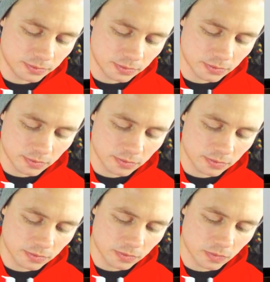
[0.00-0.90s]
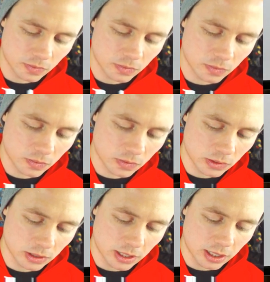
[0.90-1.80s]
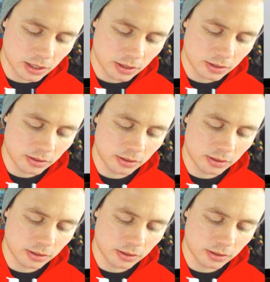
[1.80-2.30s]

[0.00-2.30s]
Nobody speaks.